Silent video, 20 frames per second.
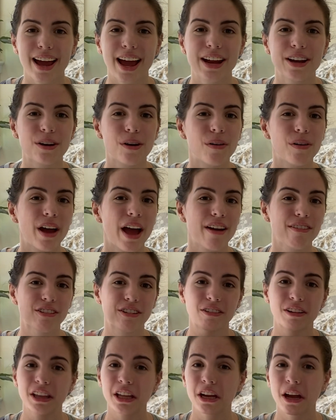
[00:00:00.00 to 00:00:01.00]
I don't ever
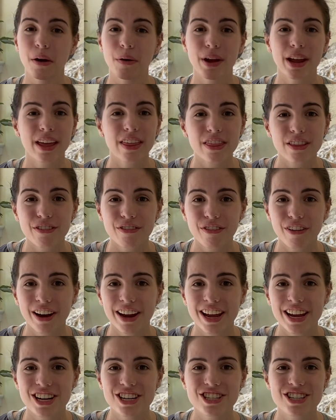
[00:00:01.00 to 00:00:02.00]
really go in the
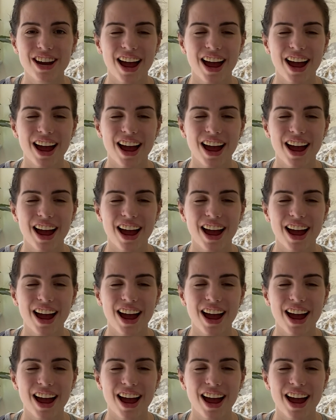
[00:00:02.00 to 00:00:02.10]
fridge.